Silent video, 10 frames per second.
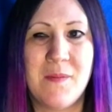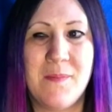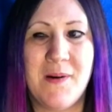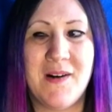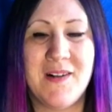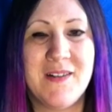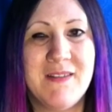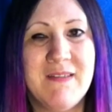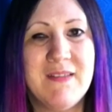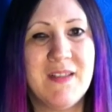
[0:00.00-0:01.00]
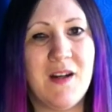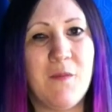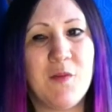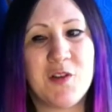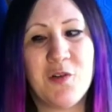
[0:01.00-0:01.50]
but
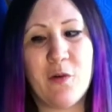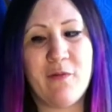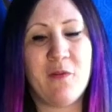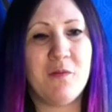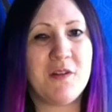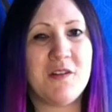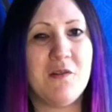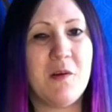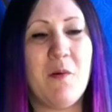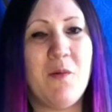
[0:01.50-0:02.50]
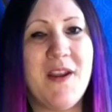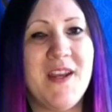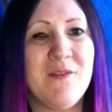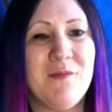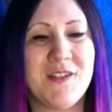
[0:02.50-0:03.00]
I'm not sure if it will just look a bit
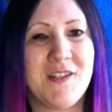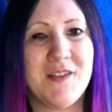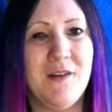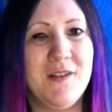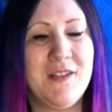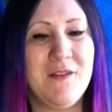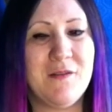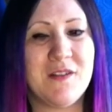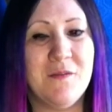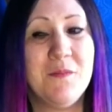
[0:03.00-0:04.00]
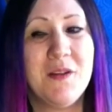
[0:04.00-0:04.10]
weird once I start to use them.